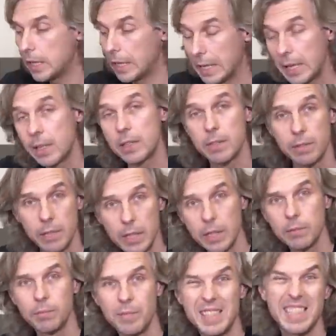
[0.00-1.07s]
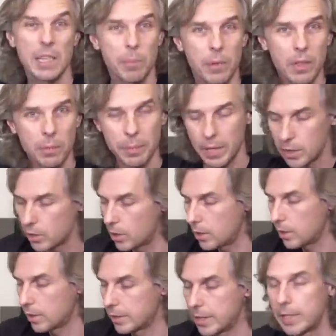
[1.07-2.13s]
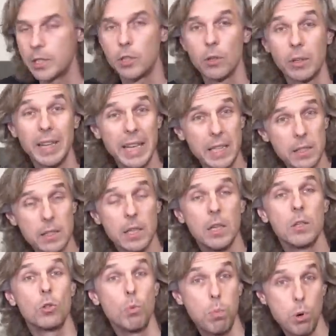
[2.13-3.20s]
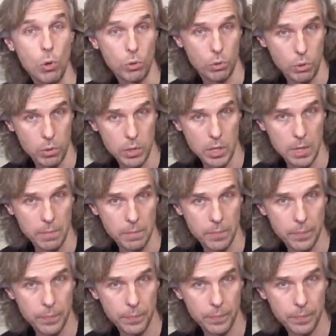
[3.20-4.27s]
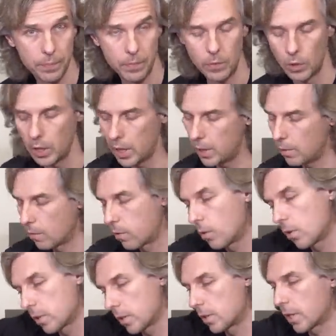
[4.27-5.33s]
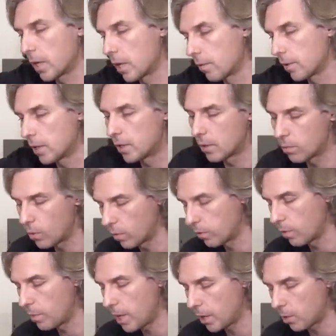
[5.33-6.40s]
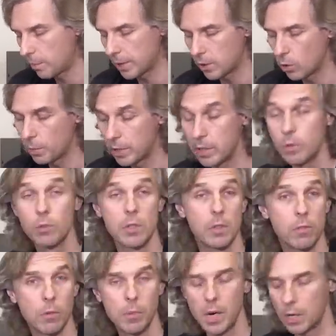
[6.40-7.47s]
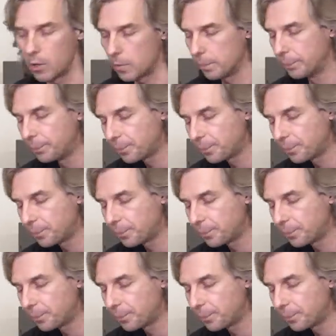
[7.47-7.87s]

relatively similar picture that your lens supposed to see, okay? Of course, it's kind of, it didn't work for macro, but nobody used it for macro.